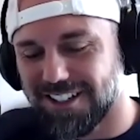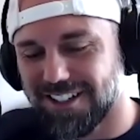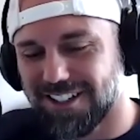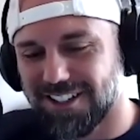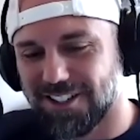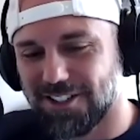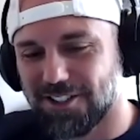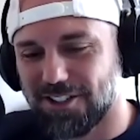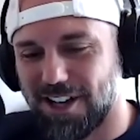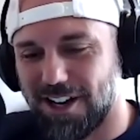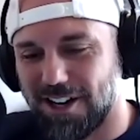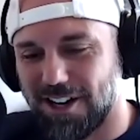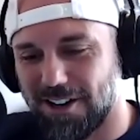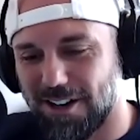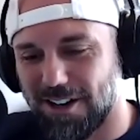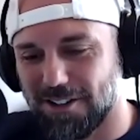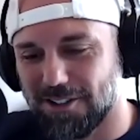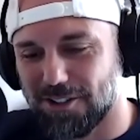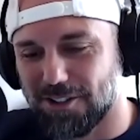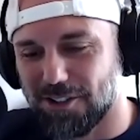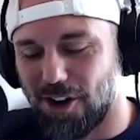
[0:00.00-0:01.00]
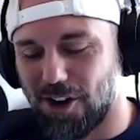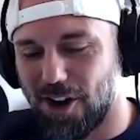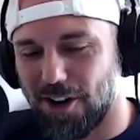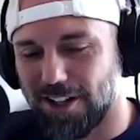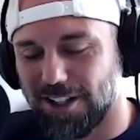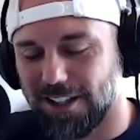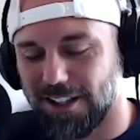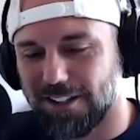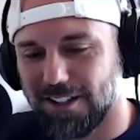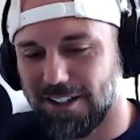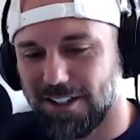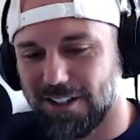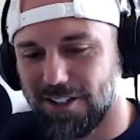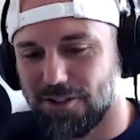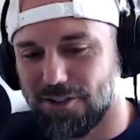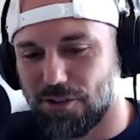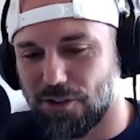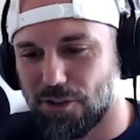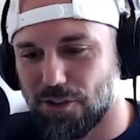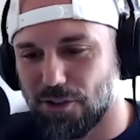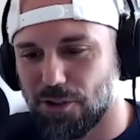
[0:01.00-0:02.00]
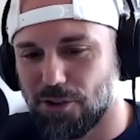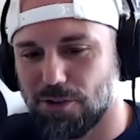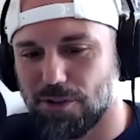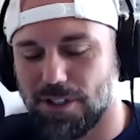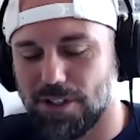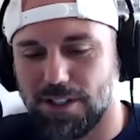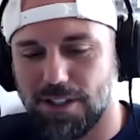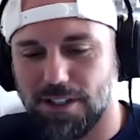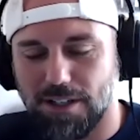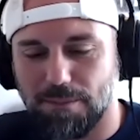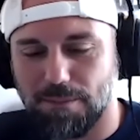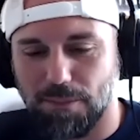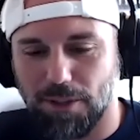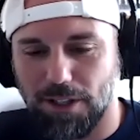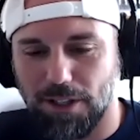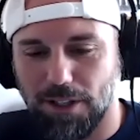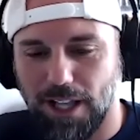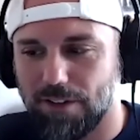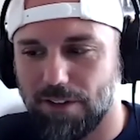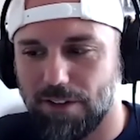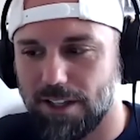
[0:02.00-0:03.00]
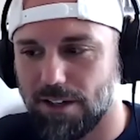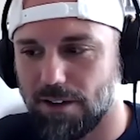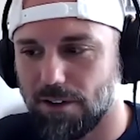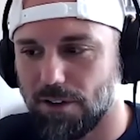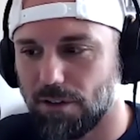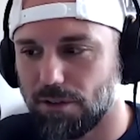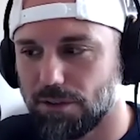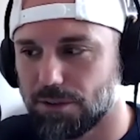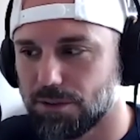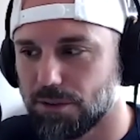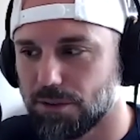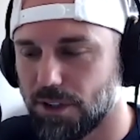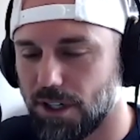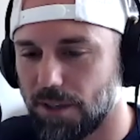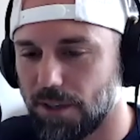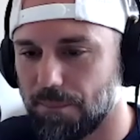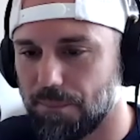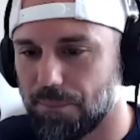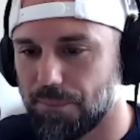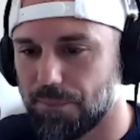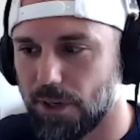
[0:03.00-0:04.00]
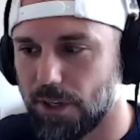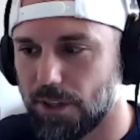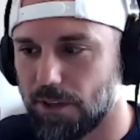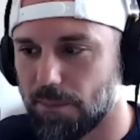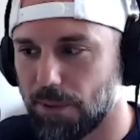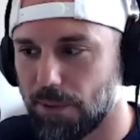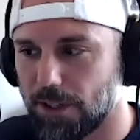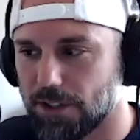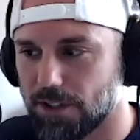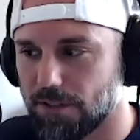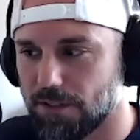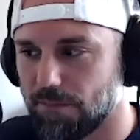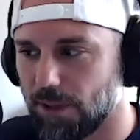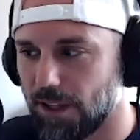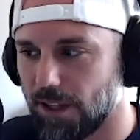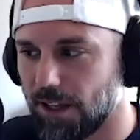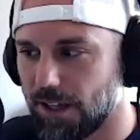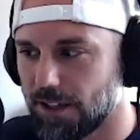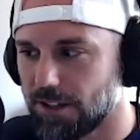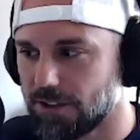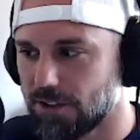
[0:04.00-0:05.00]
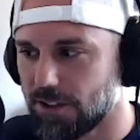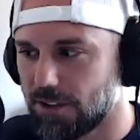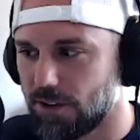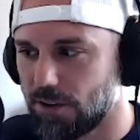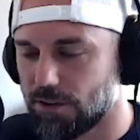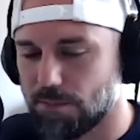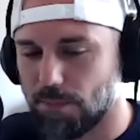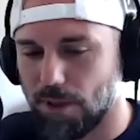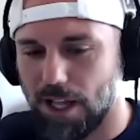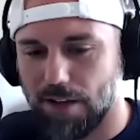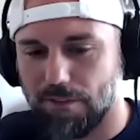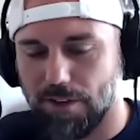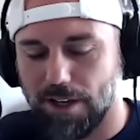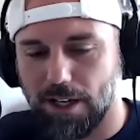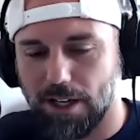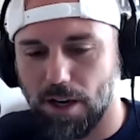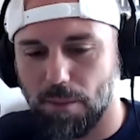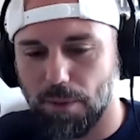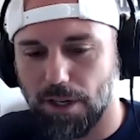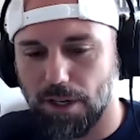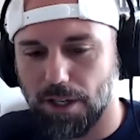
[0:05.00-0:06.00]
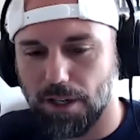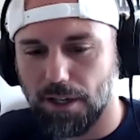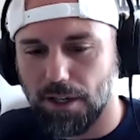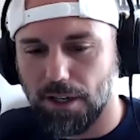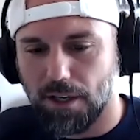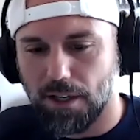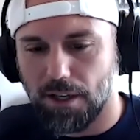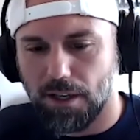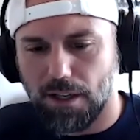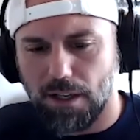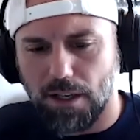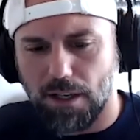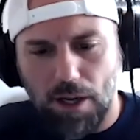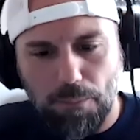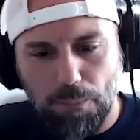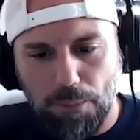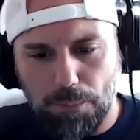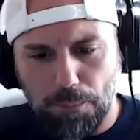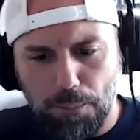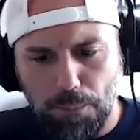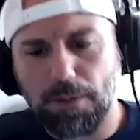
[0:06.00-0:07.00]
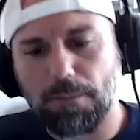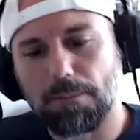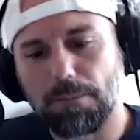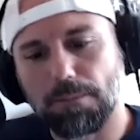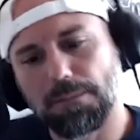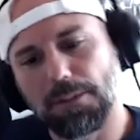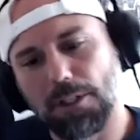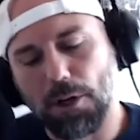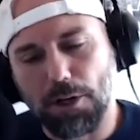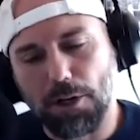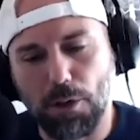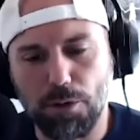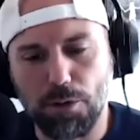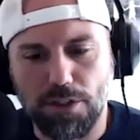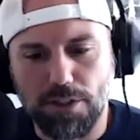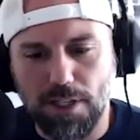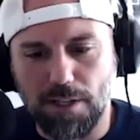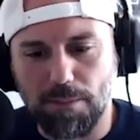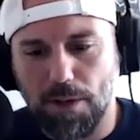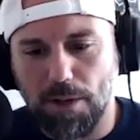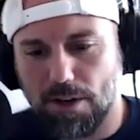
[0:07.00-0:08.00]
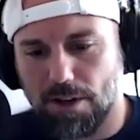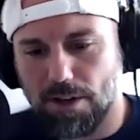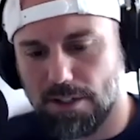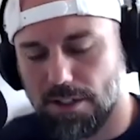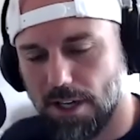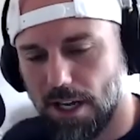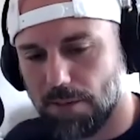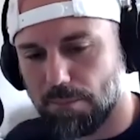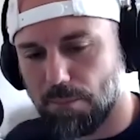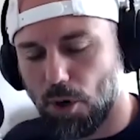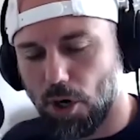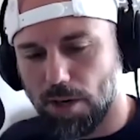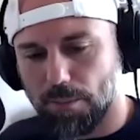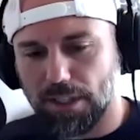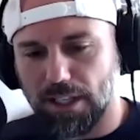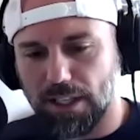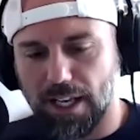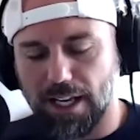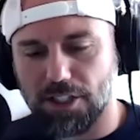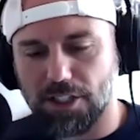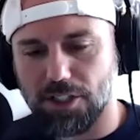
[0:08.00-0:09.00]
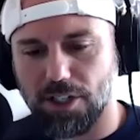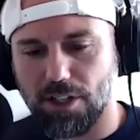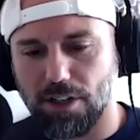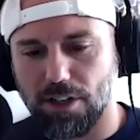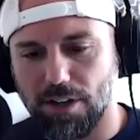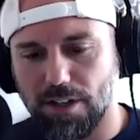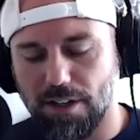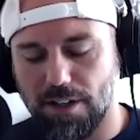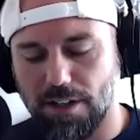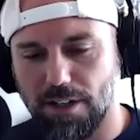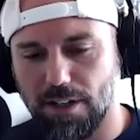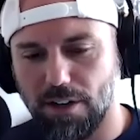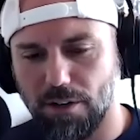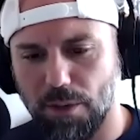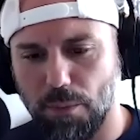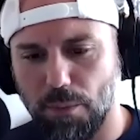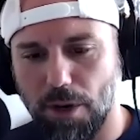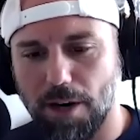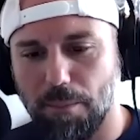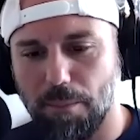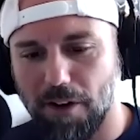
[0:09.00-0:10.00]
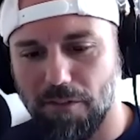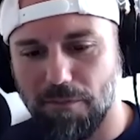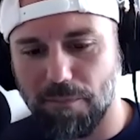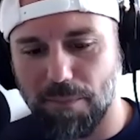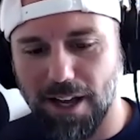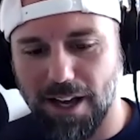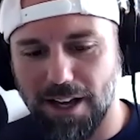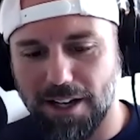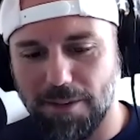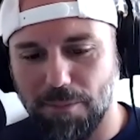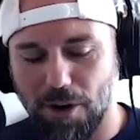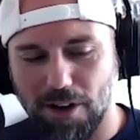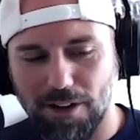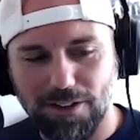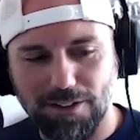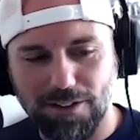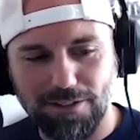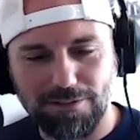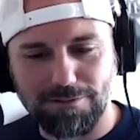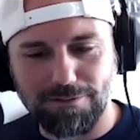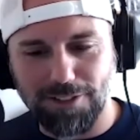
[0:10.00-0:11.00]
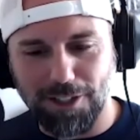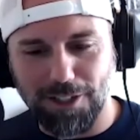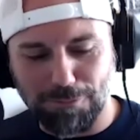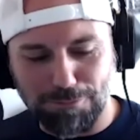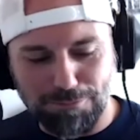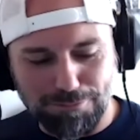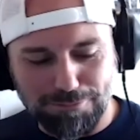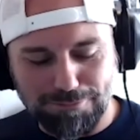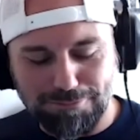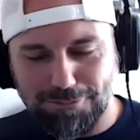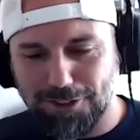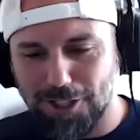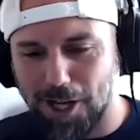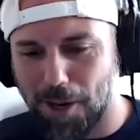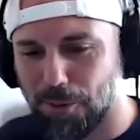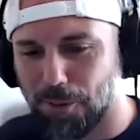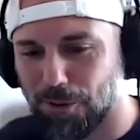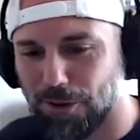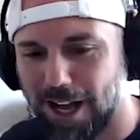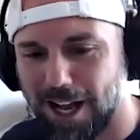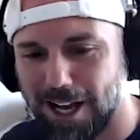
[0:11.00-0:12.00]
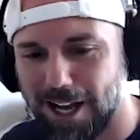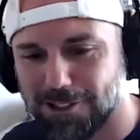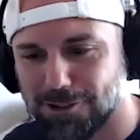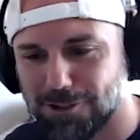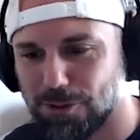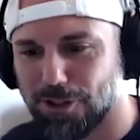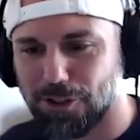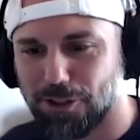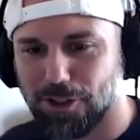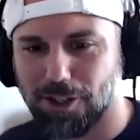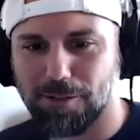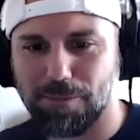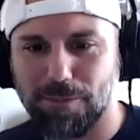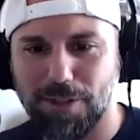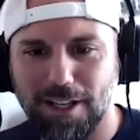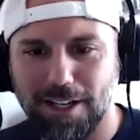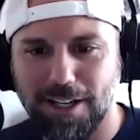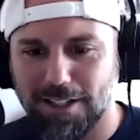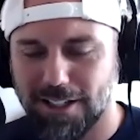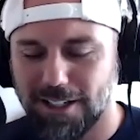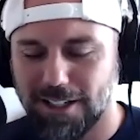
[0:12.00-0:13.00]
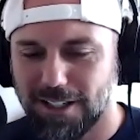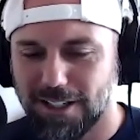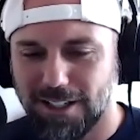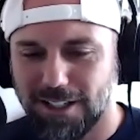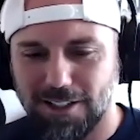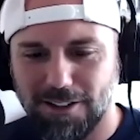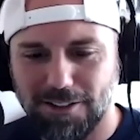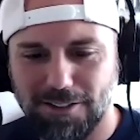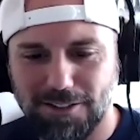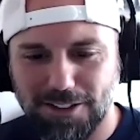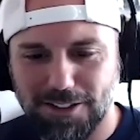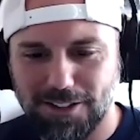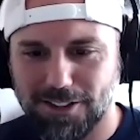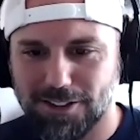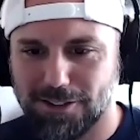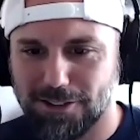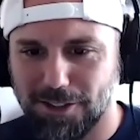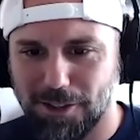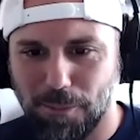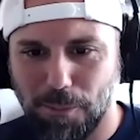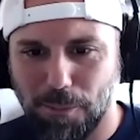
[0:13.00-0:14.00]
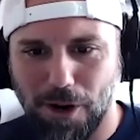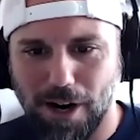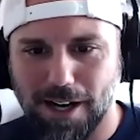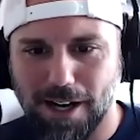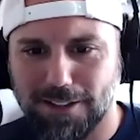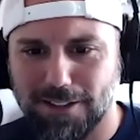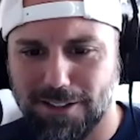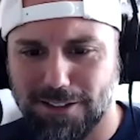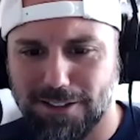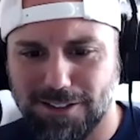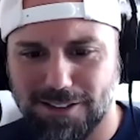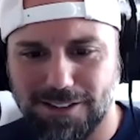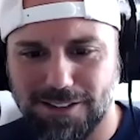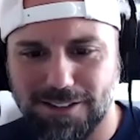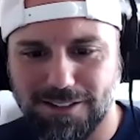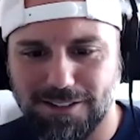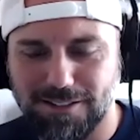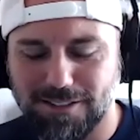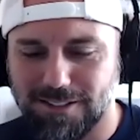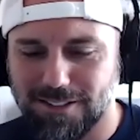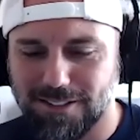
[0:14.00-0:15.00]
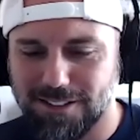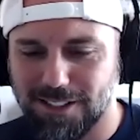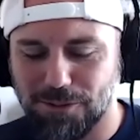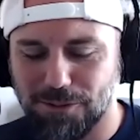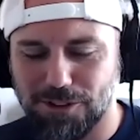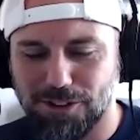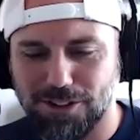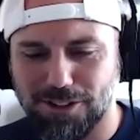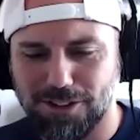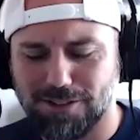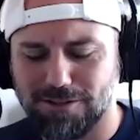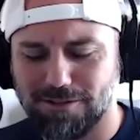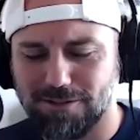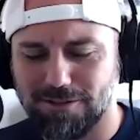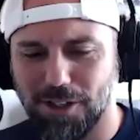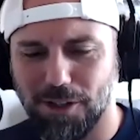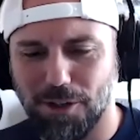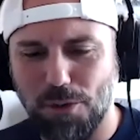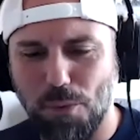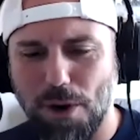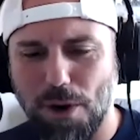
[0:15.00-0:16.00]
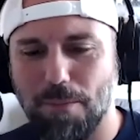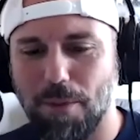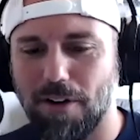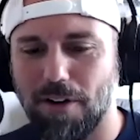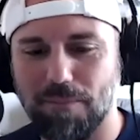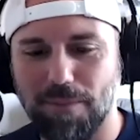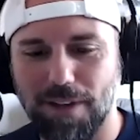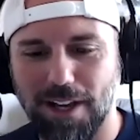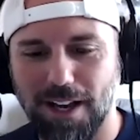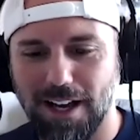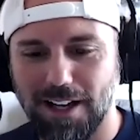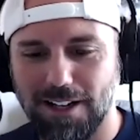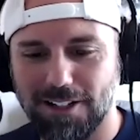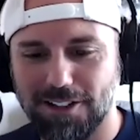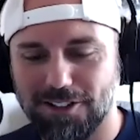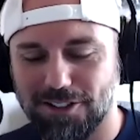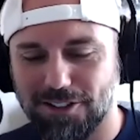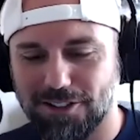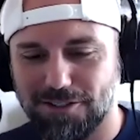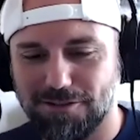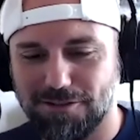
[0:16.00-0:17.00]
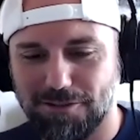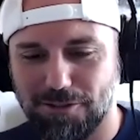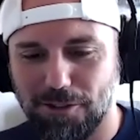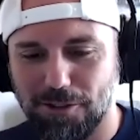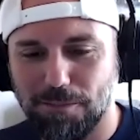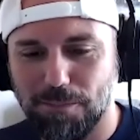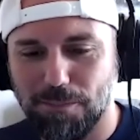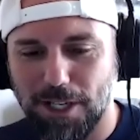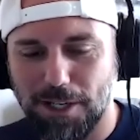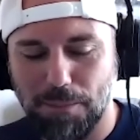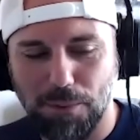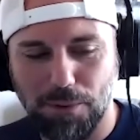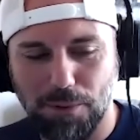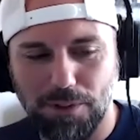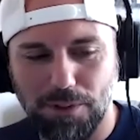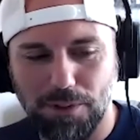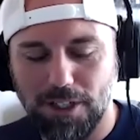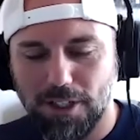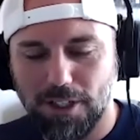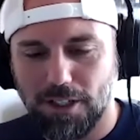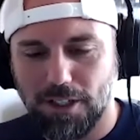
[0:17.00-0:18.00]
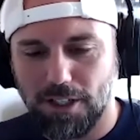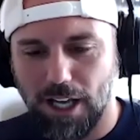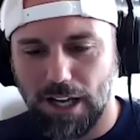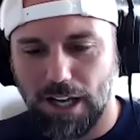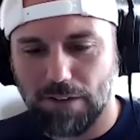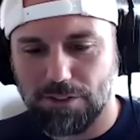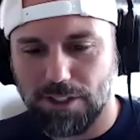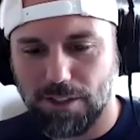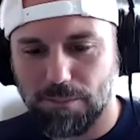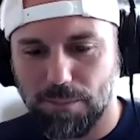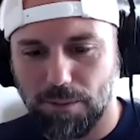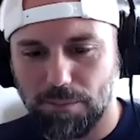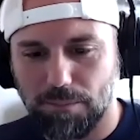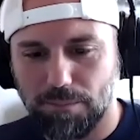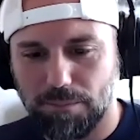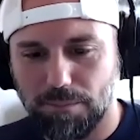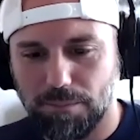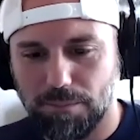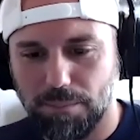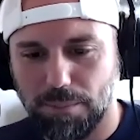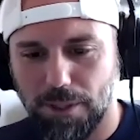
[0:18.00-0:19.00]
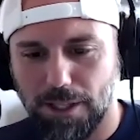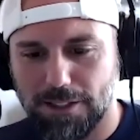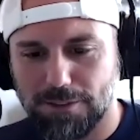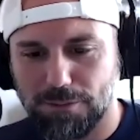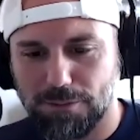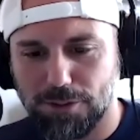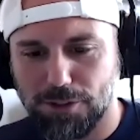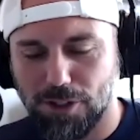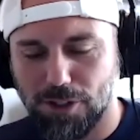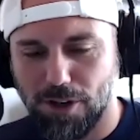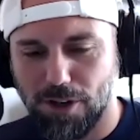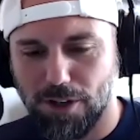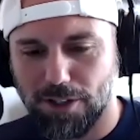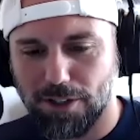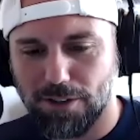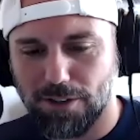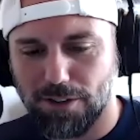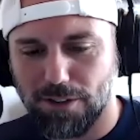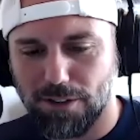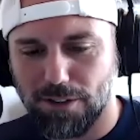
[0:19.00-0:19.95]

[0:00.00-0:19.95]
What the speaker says: shout out on Shawn and Drew and Malave. Those are the pleasure of Coach Malave coming in. I would bring a coach at St. Mary's, and I brought him in last year, and he went above and beyond. He brought a couple of guys with them, and they did this practice, and it was just he went above and beyond, and it's just good people. And obviously I've been blessed with Shawn and